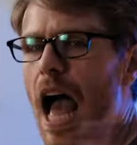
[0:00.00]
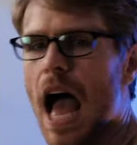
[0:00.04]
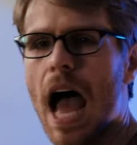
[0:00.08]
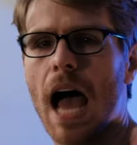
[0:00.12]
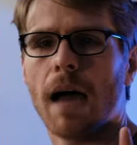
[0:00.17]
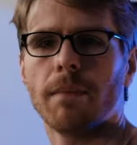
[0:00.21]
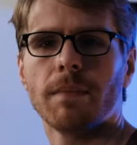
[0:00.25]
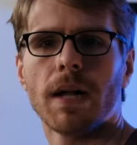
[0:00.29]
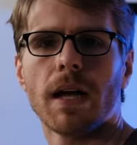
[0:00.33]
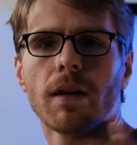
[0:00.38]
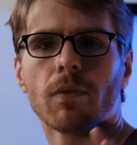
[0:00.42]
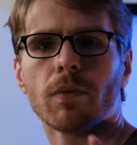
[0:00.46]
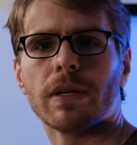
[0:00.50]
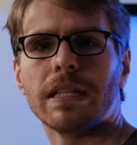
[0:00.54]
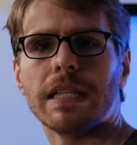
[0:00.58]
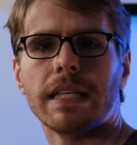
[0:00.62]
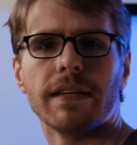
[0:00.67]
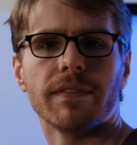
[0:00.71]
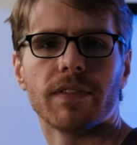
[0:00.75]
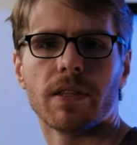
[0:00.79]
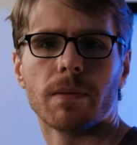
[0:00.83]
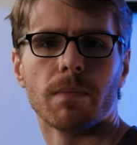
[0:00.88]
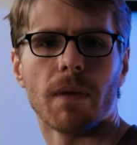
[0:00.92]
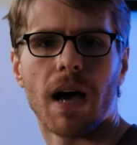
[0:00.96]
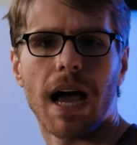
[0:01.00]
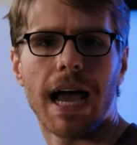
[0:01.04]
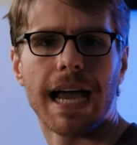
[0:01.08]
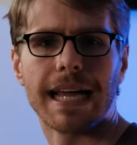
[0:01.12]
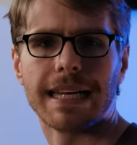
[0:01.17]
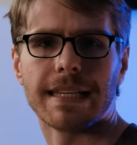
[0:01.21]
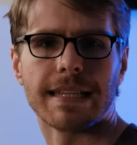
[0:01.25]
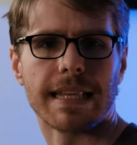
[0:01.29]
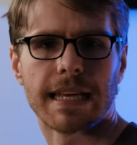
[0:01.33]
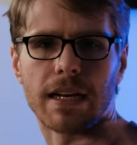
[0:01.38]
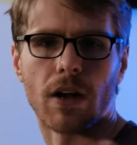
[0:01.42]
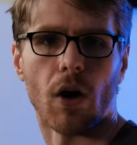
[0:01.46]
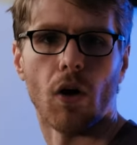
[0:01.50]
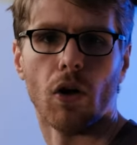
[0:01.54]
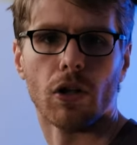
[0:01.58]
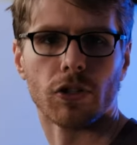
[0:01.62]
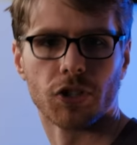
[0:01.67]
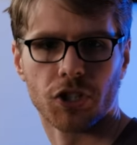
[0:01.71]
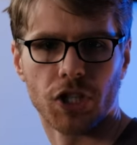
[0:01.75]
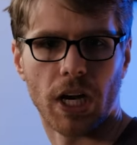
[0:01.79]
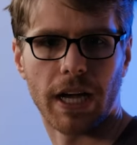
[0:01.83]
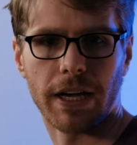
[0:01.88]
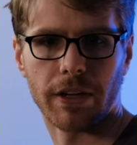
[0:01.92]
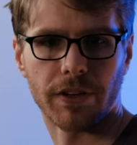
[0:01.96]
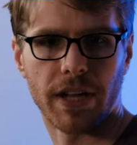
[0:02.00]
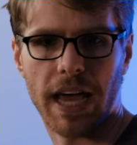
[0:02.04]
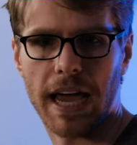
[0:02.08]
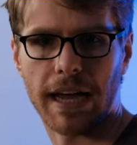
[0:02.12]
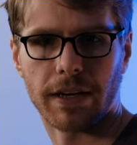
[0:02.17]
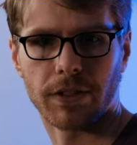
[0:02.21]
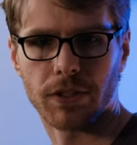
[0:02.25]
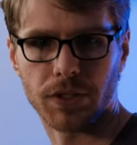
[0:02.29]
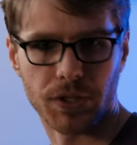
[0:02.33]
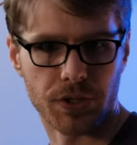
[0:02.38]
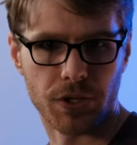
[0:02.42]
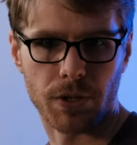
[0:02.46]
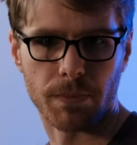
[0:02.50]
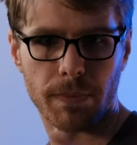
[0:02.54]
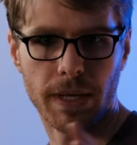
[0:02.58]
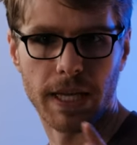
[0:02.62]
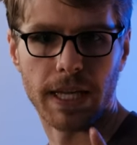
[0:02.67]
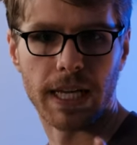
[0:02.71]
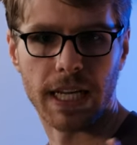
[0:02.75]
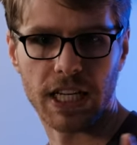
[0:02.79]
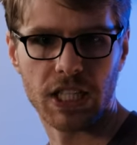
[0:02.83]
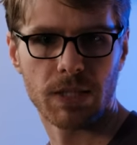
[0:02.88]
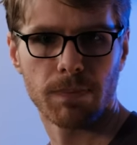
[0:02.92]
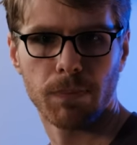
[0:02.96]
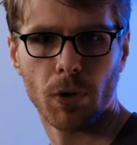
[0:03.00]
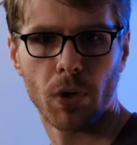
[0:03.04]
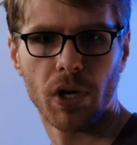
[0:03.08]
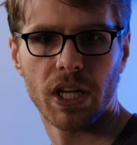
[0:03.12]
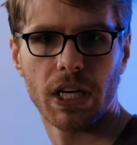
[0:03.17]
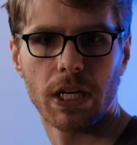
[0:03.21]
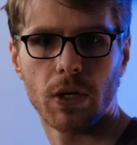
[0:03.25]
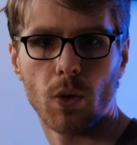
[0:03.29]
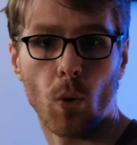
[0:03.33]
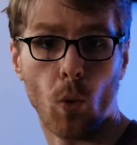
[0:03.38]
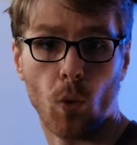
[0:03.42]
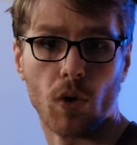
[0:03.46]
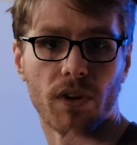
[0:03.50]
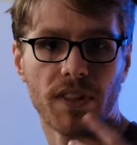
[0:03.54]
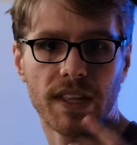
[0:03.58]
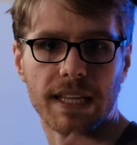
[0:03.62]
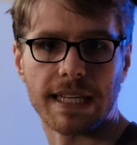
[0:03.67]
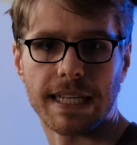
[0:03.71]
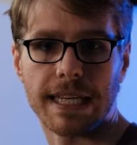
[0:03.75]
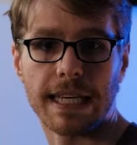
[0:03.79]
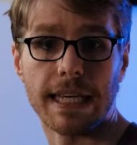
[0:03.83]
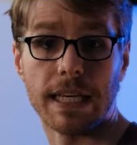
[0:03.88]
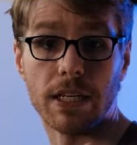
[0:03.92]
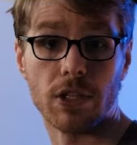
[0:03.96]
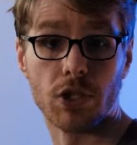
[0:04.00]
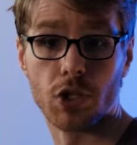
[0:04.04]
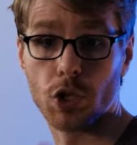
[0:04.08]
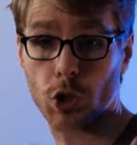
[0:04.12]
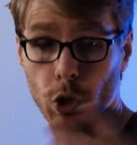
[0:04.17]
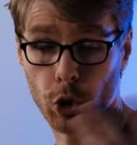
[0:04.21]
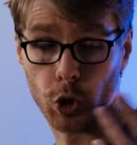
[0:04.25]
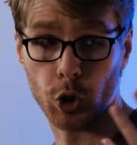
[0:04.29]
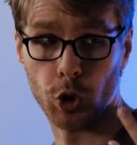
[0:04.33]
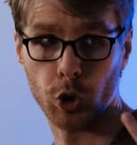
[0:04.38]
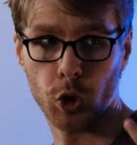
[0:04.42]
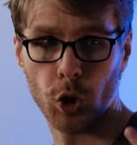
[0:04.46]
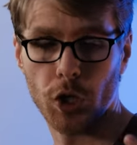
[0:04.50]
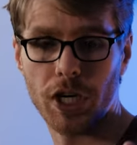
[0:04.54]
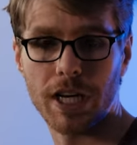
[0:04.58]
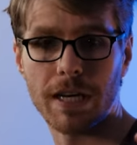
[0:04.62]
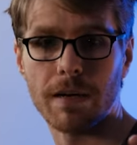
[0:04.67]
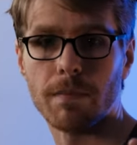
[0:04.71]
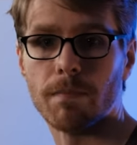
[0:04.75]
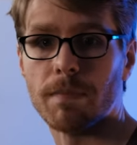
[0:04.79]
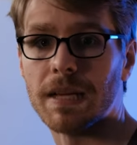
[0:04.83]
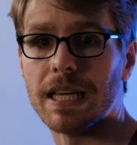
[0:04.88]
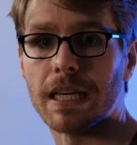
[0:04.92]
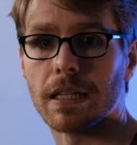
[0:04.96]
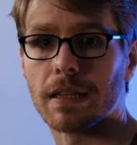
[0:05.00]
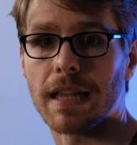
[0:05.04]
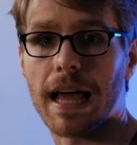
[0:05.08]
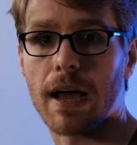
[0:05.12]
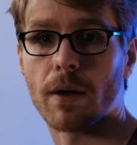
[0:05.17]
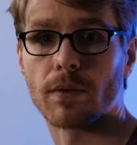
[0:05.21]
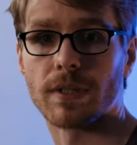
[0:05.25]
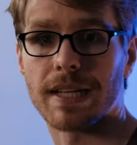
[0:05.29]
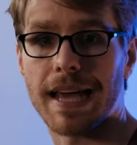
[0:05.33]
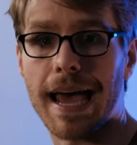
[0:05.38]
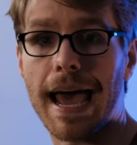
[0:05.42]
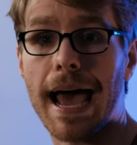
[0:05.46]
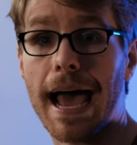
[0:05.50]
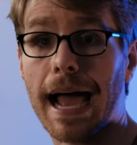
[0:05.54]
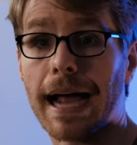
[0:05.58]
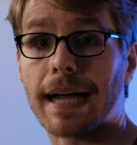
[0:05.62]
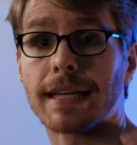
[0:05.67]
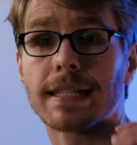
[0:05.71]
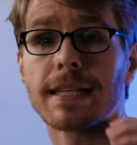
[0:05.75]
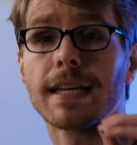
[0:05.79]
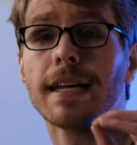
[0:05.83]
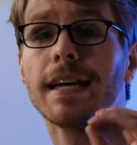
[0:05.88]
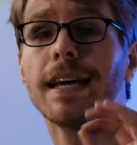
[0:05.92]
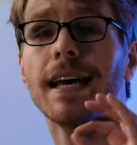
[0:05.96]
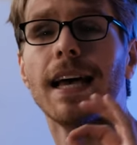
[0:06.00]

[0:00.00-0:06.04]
I'm not really of the mind that all child actors are being exploited or that kids shouldn't be allowed to act.